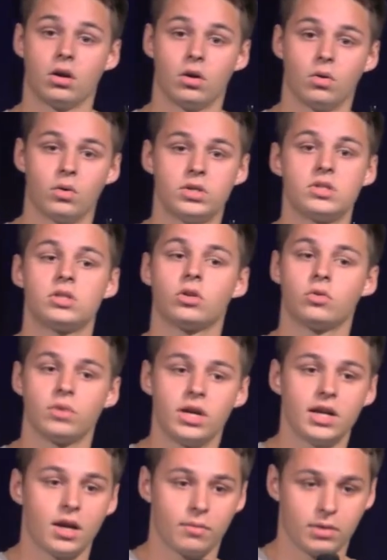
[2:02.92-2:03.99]
which is to
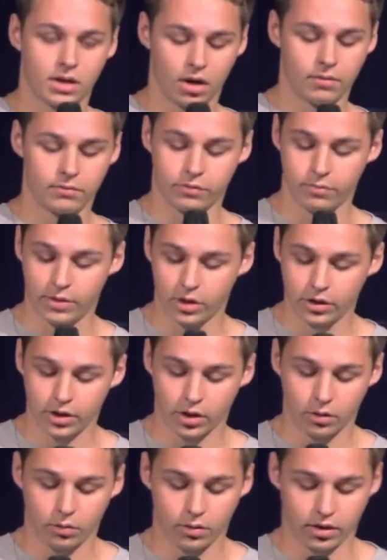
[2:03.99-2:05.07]
read and become
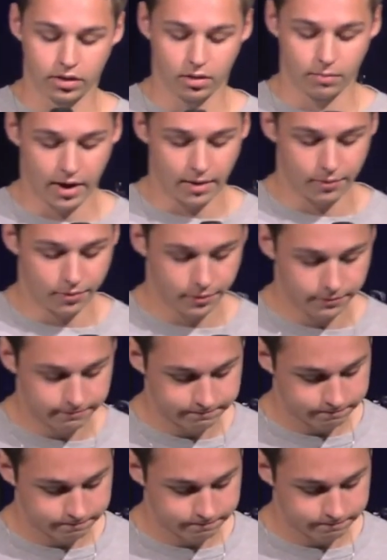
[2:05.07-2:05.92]
familiar with the Bible.